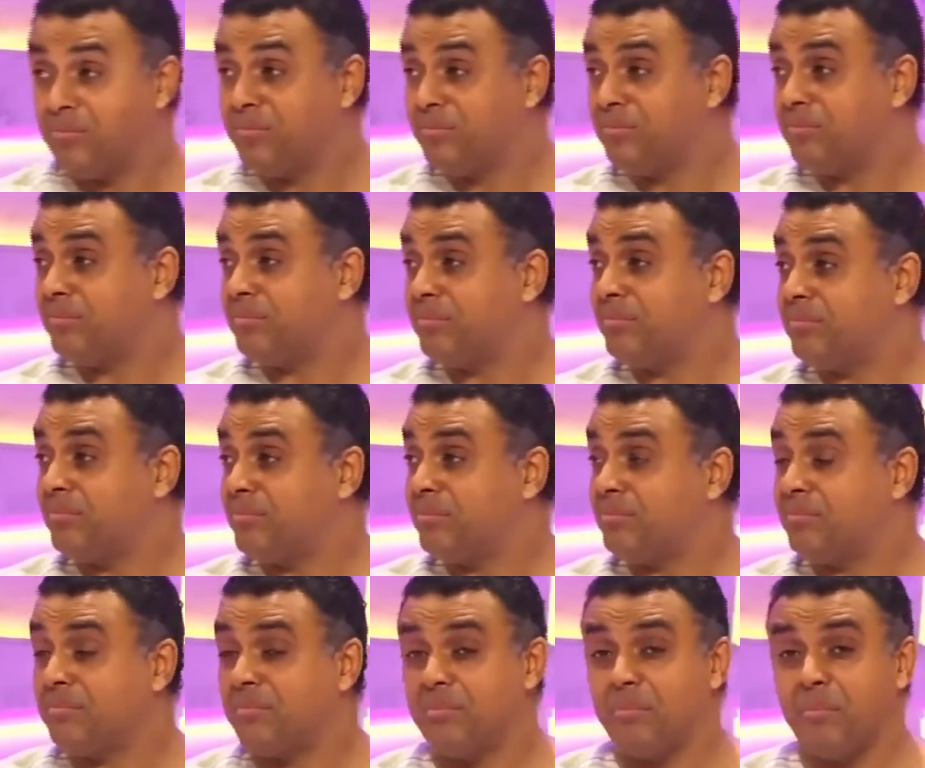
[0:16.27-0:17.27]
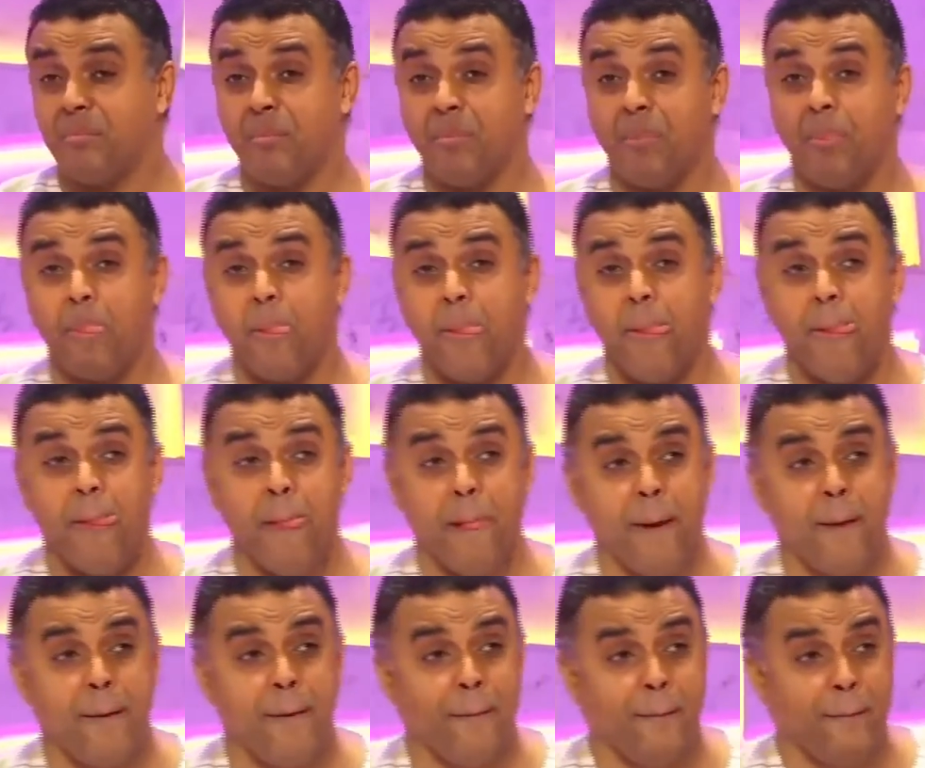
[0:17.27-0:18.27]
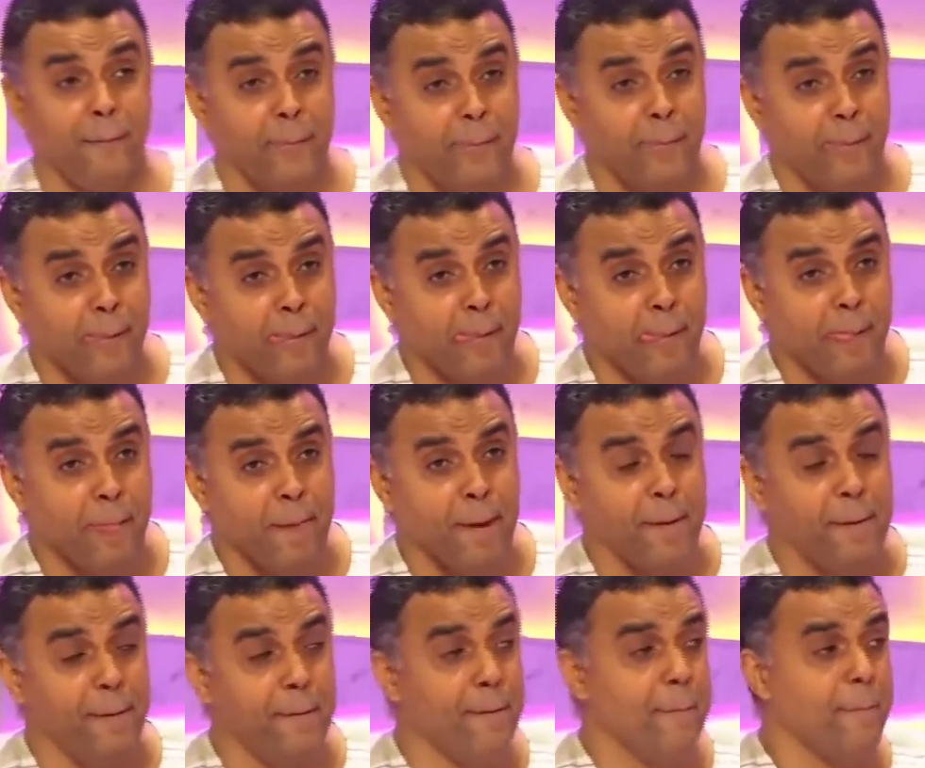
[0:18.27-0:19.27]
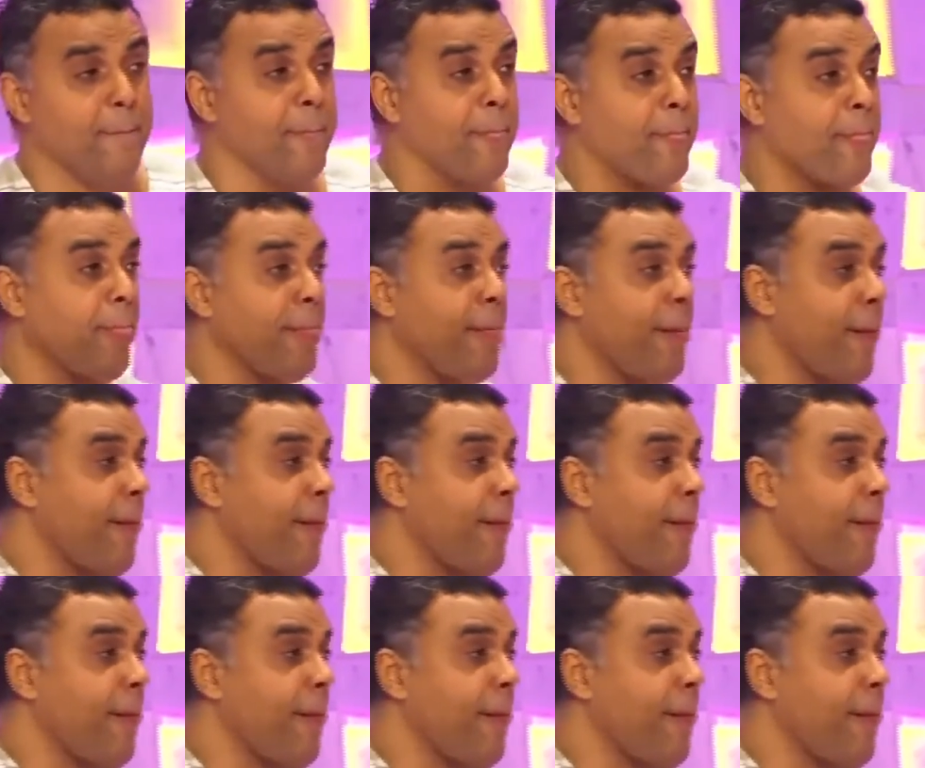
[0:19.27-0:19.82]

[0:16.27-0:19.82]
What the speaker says: (no one is talking)